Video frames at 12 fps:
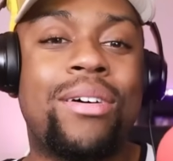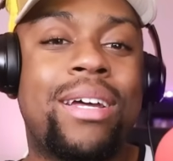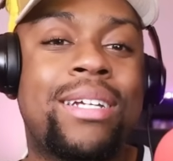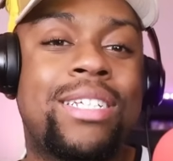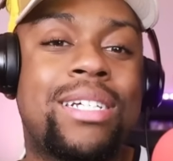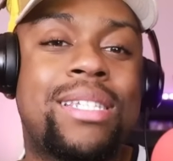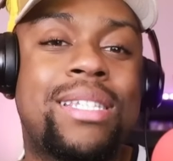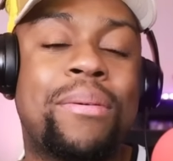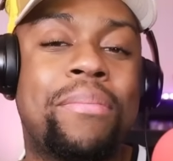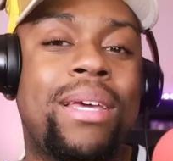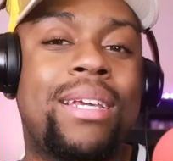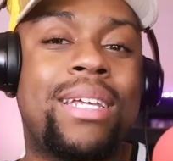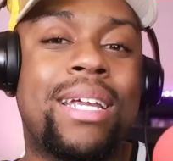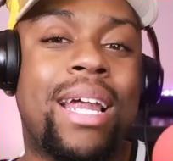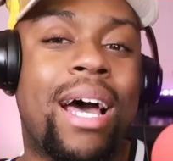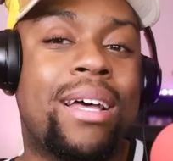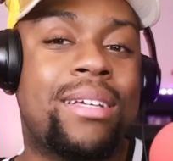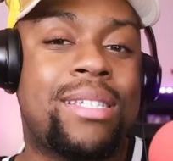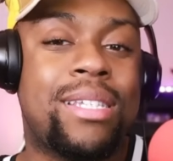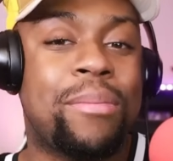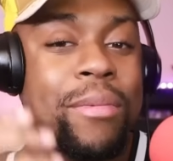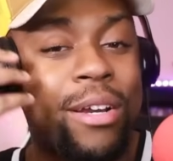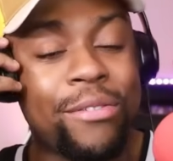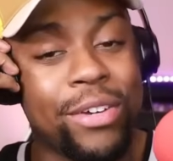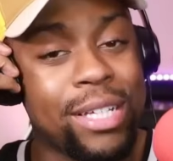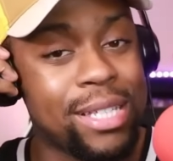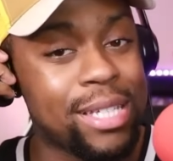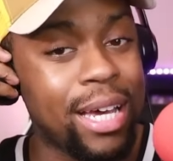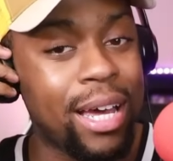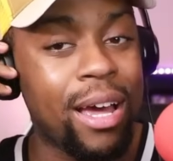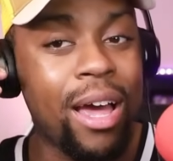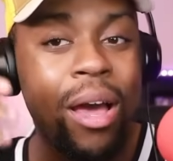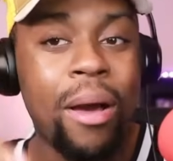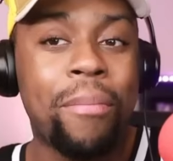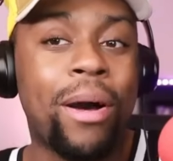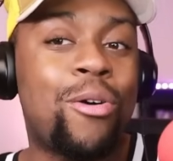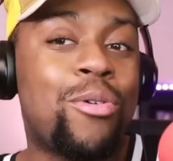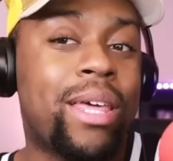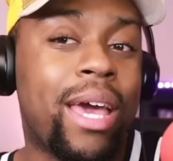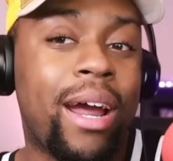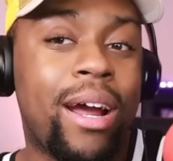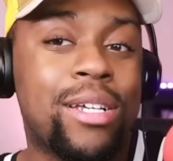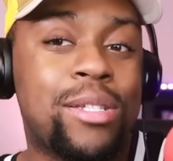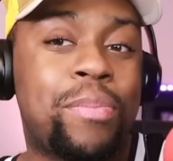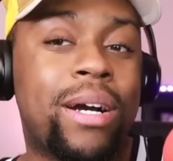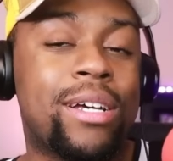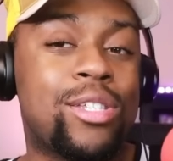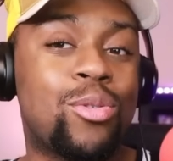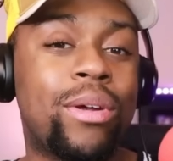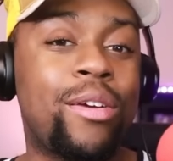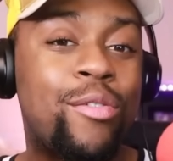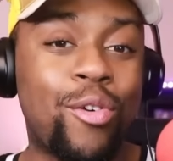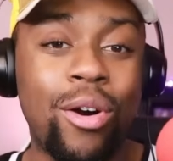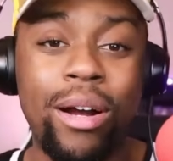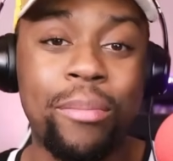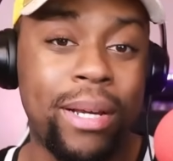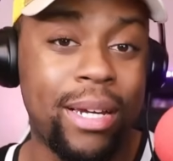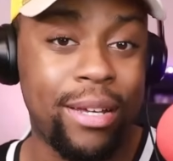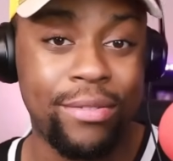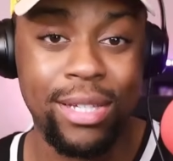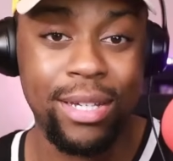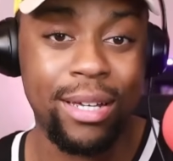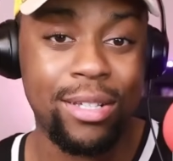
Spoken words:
It just to me did not seem convincing, but who cares because 24 believes it.